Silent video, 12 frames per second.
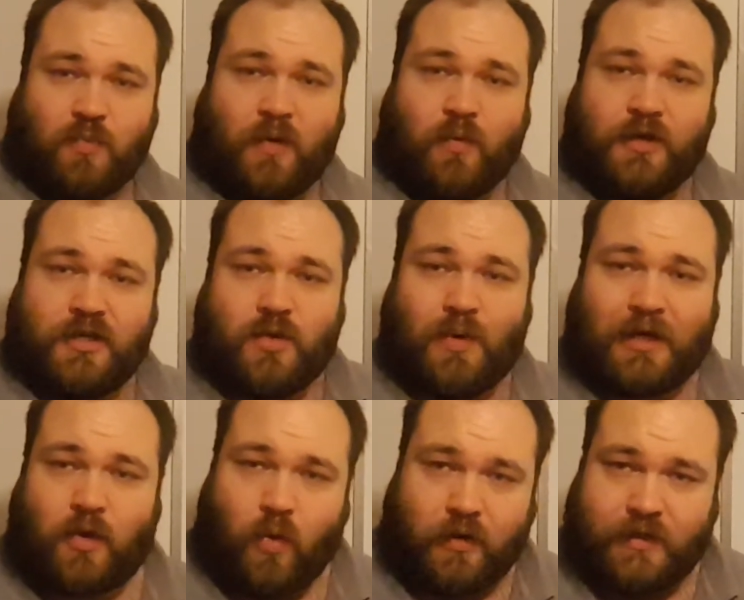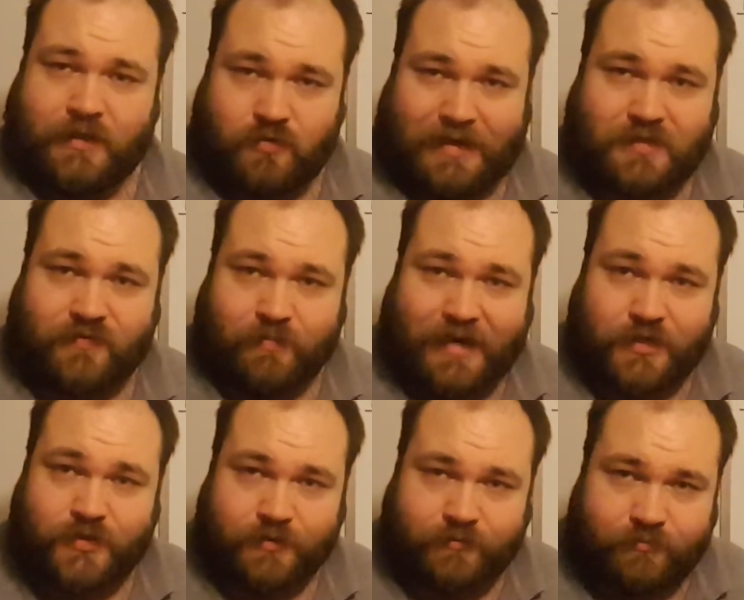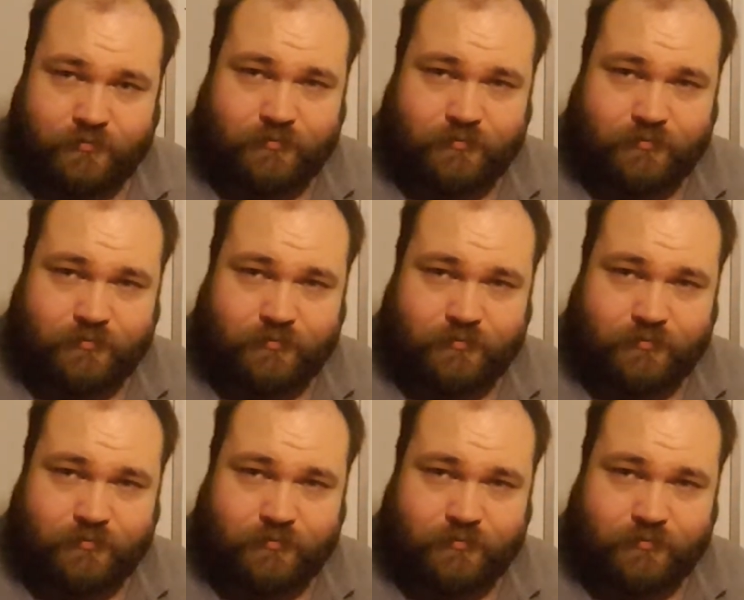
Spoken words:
we want to do our coordinate transformation.